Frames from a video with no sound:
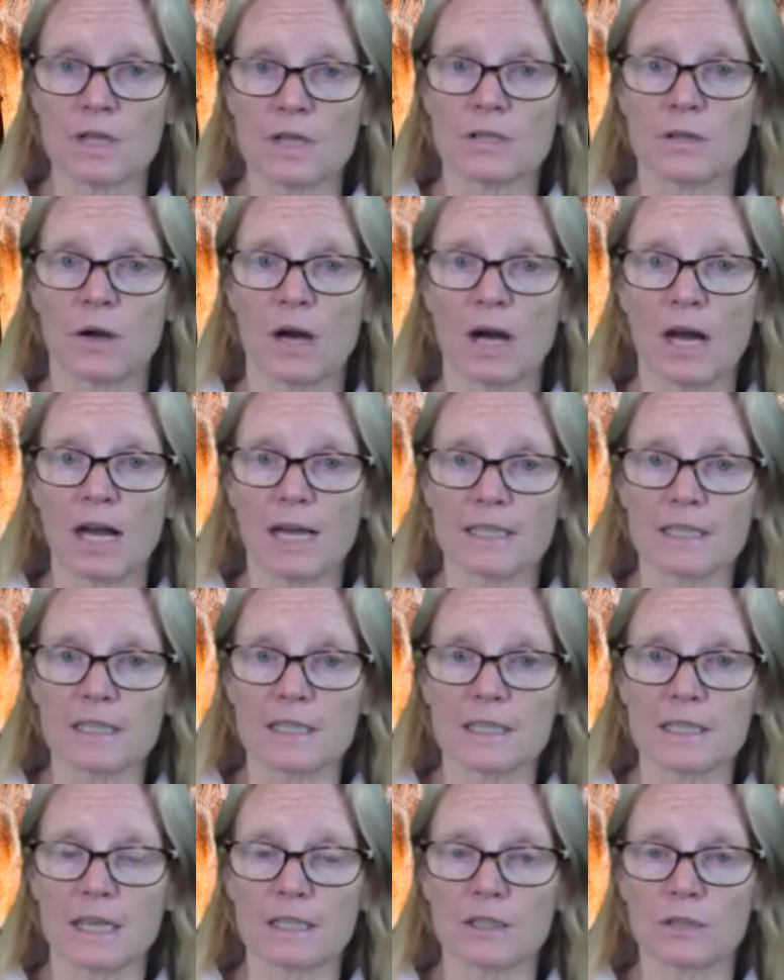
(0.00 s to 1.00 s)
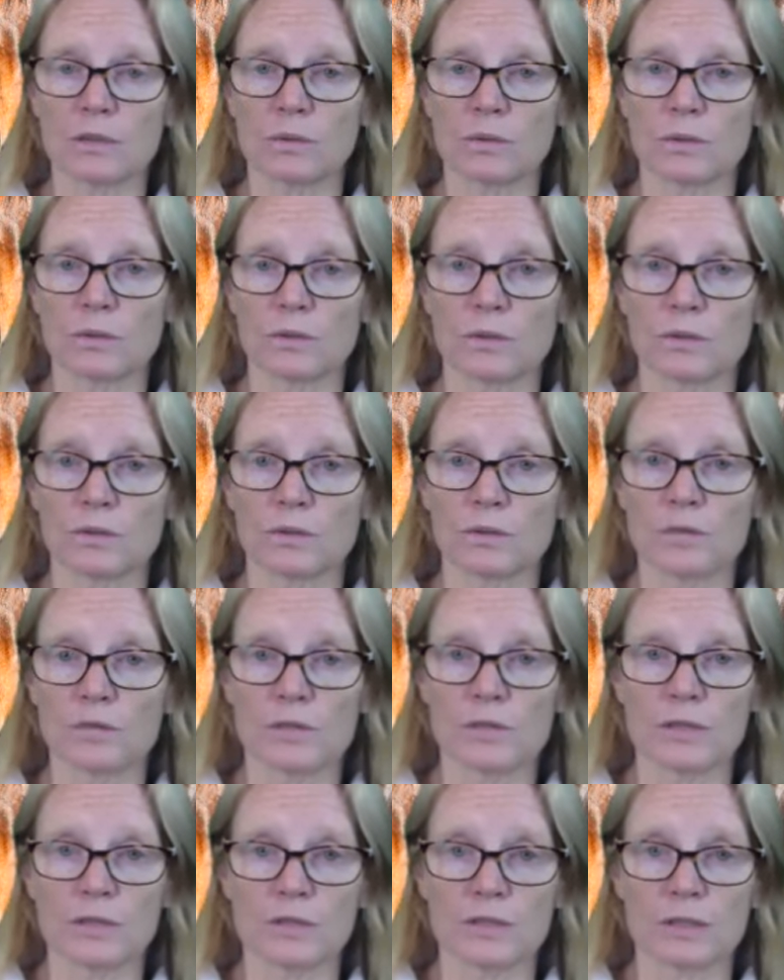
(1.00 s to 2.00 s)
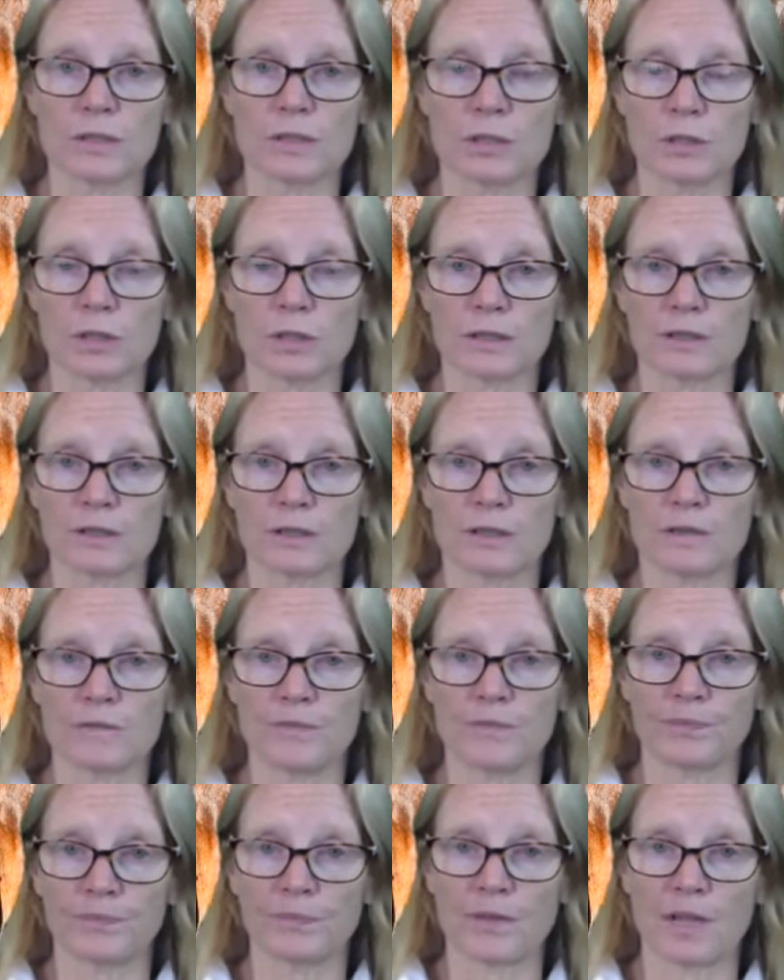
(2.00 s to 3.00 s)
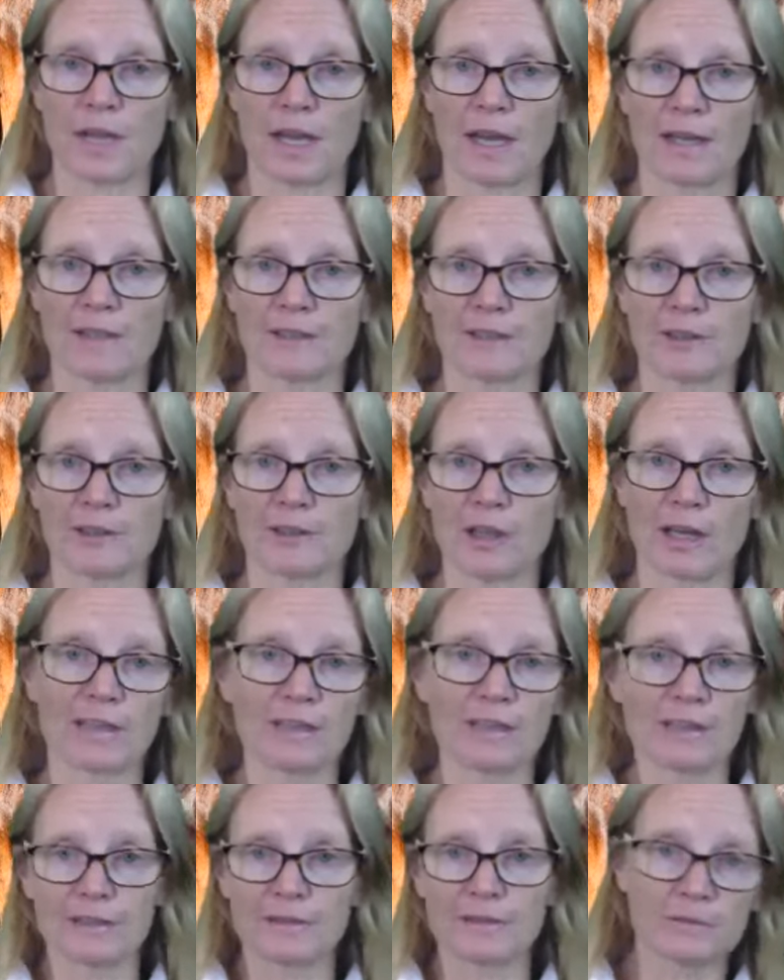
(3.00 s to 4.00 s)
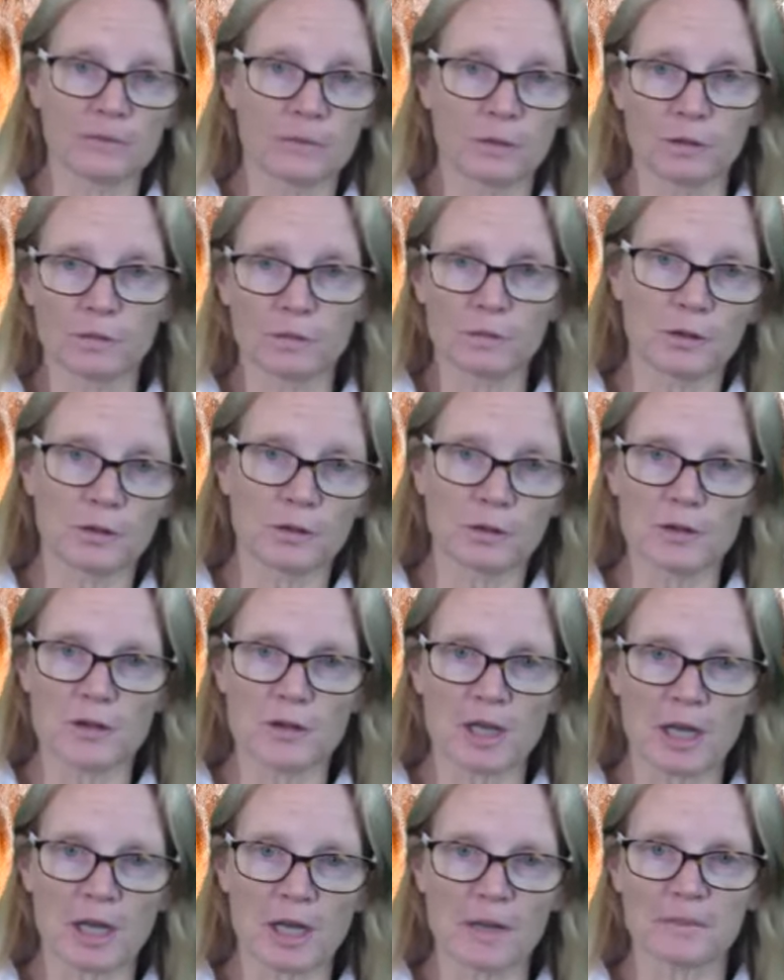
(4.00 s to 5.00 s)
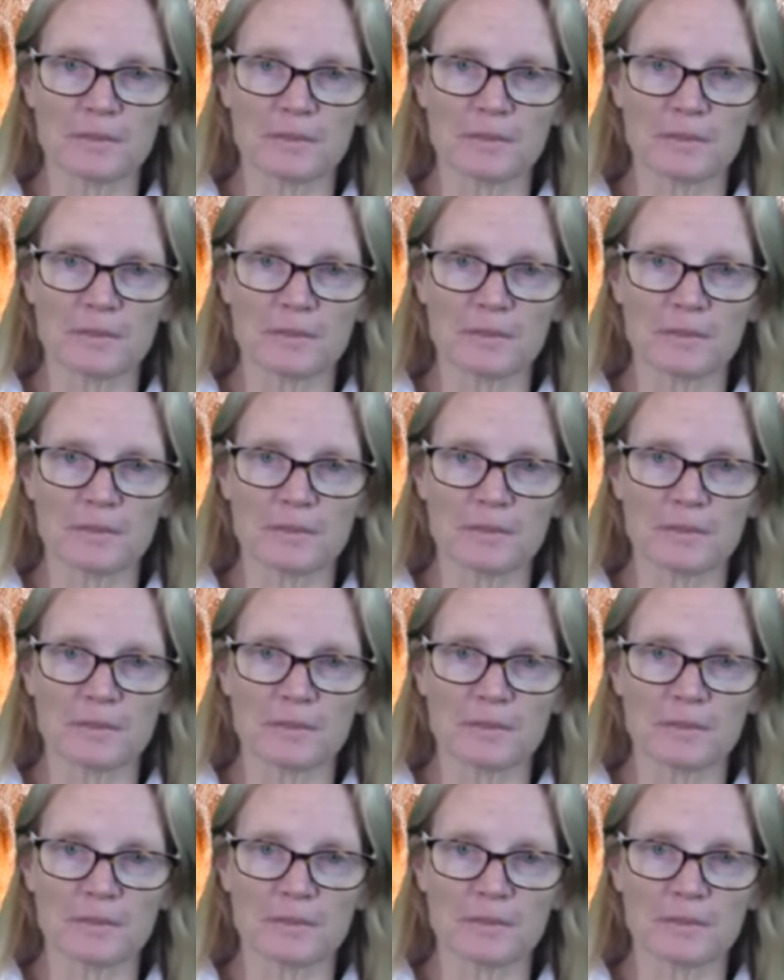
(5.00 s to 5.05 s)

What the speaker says: So I can take your horse as your instructor and I can warm the horse up.